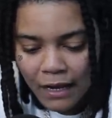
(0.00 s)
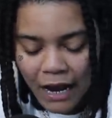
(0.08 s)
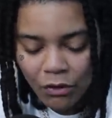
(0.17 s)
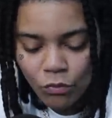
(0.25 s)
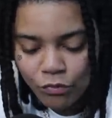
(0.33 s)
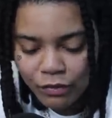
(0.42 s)
I
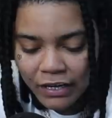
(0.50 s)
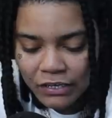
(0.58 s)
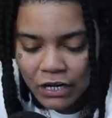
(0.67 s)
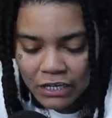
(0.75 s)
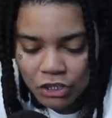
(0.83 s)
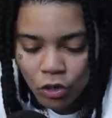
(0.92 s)
don't feel like
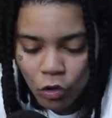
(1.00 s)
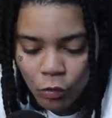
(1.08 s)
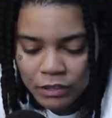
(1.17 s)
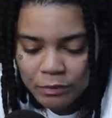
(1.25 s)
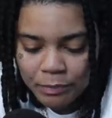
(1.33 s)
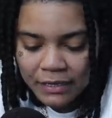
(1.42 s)
y'all should
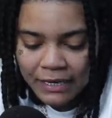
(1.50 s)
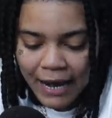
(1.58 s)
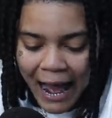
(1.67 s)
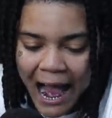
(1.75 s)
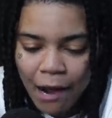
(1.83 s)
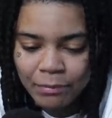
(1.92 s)
always be
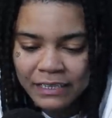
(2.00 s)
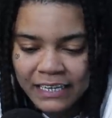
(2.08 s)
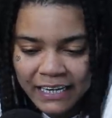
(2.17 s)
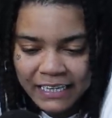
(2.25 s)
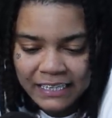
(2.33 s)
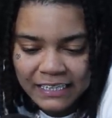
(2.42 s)

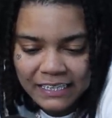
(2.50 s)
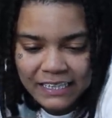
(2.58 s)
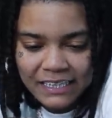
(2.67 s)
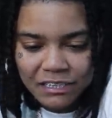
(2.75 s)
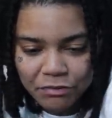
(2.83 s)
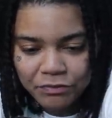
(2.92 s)
obligated
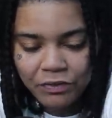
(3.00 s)
to right.